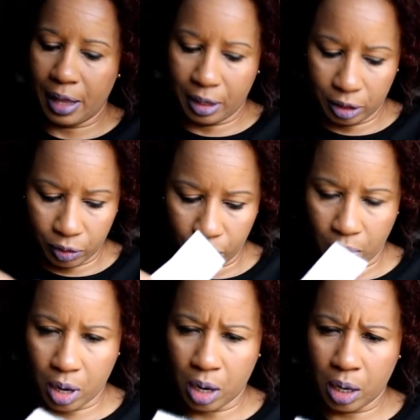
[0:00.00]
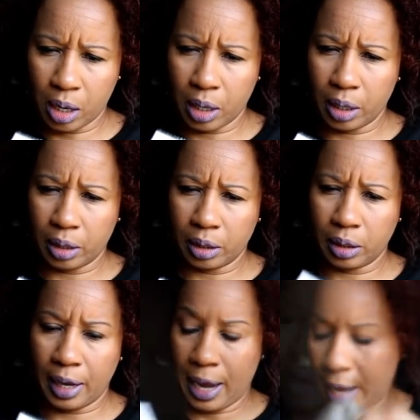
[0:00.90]
this
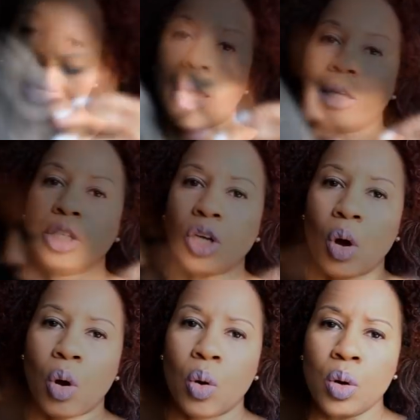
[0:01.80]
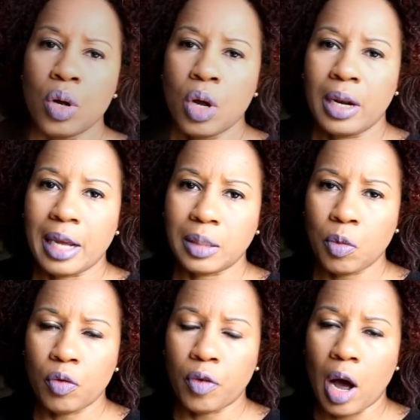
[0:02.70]
was okay so let's
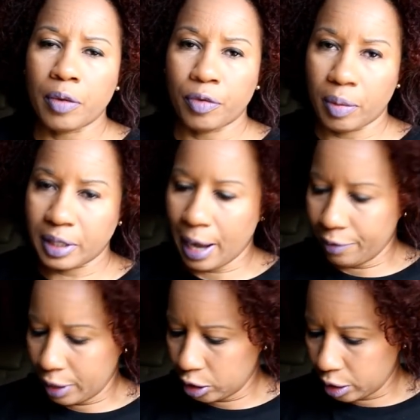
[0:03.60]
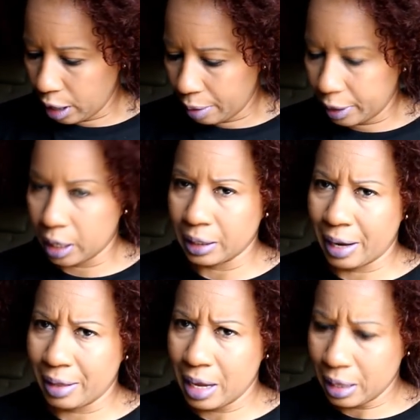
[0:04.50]
move on from salvation army because
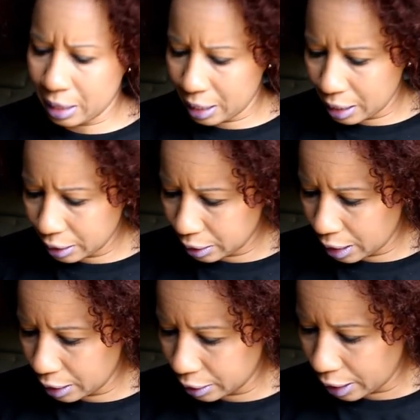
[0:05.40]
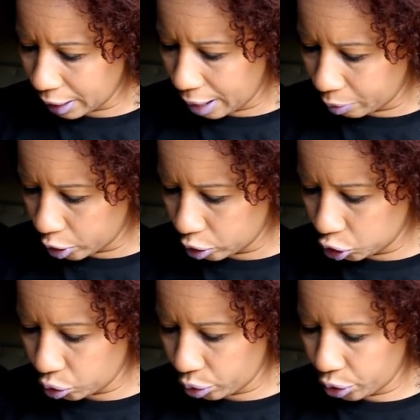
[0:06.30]
i think these things that i'm going to
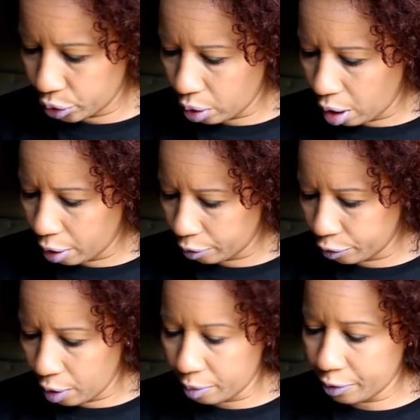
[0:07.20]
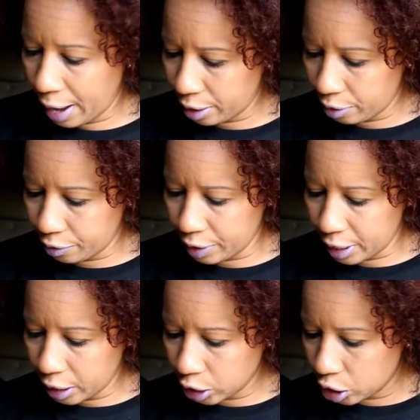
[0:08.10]
show you are from value
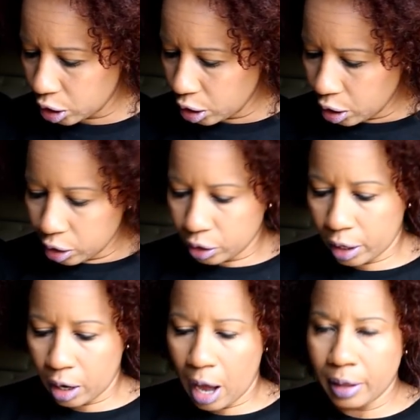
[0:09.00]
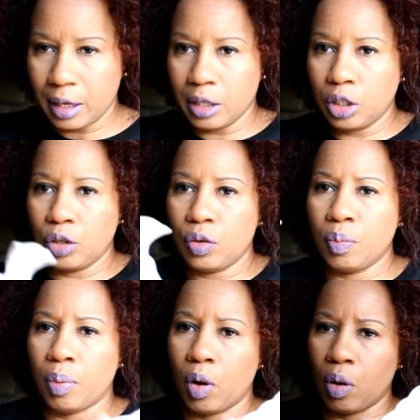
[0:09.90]
village so i got these
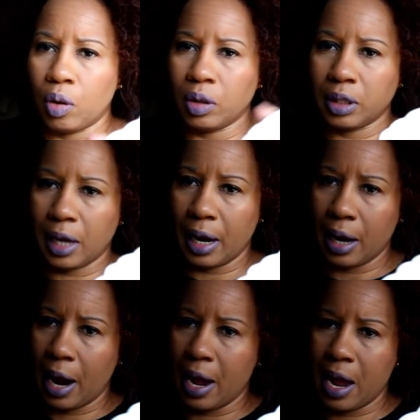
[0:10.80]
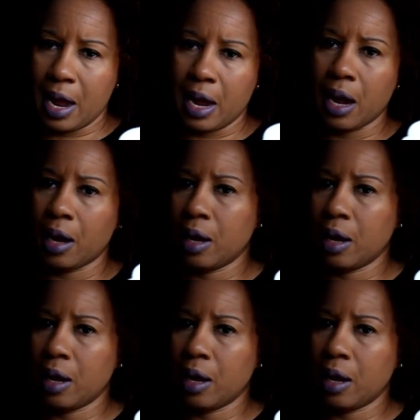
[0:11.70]
two bowls and i